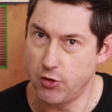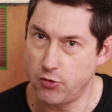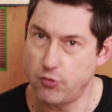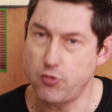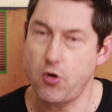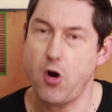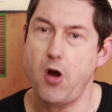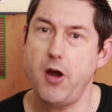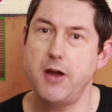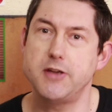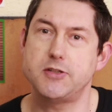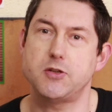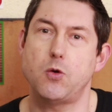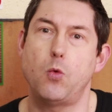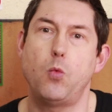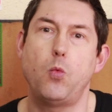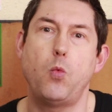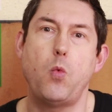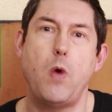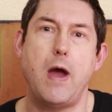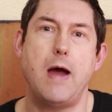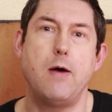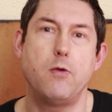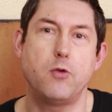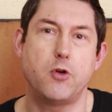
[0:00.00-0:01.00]
Right,
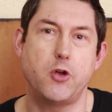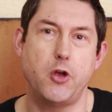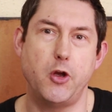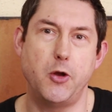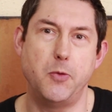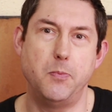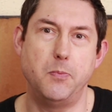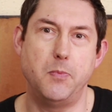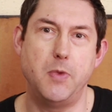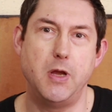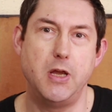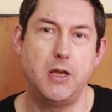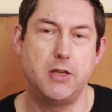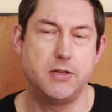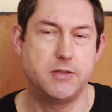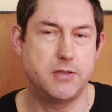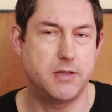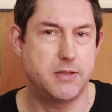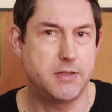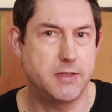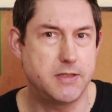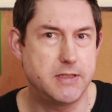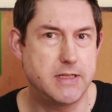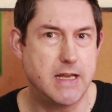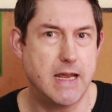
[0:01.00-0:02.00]
welcome to
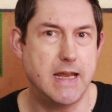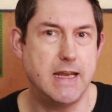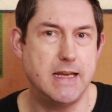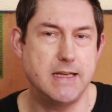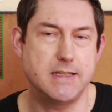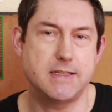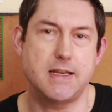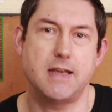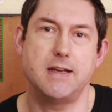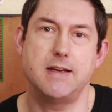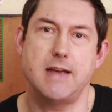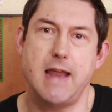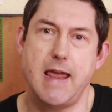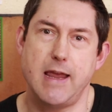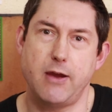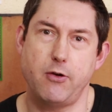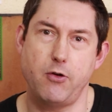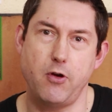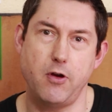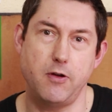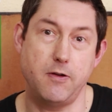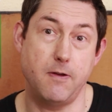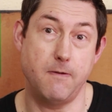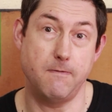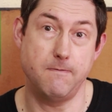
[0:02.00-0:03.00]
today's
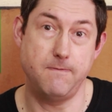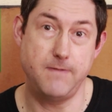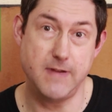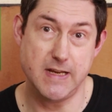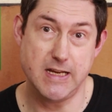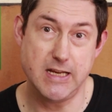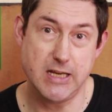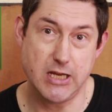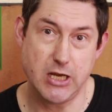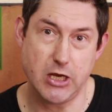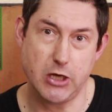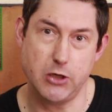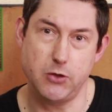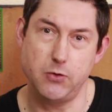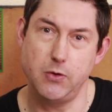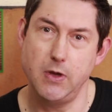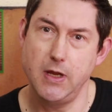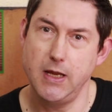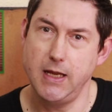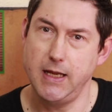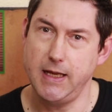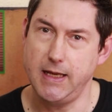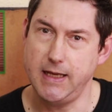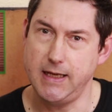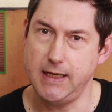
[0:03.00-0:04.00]
Necron video
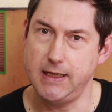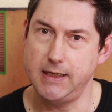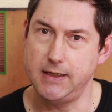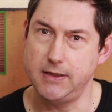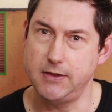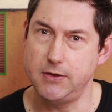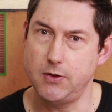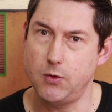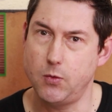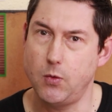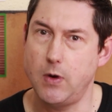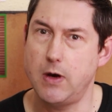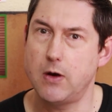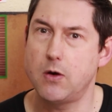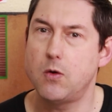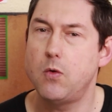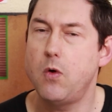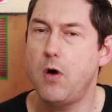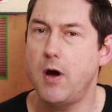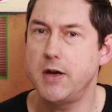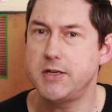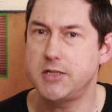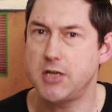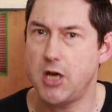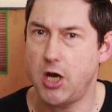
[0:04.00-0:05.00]
in, well,
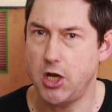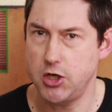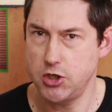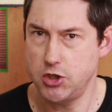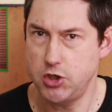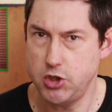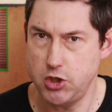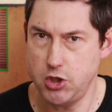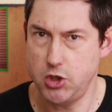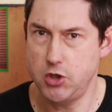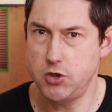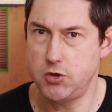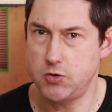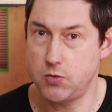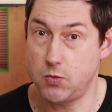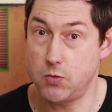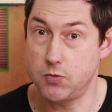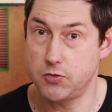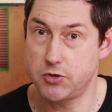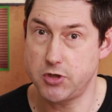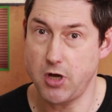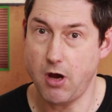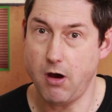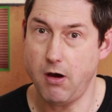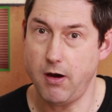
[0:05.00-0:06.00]
quite
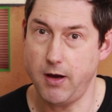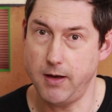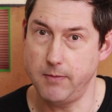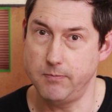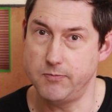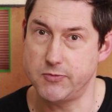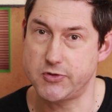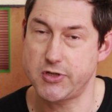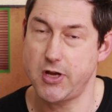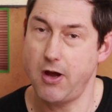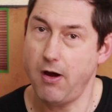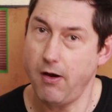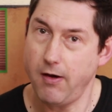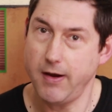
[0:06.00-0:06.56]
unusual times.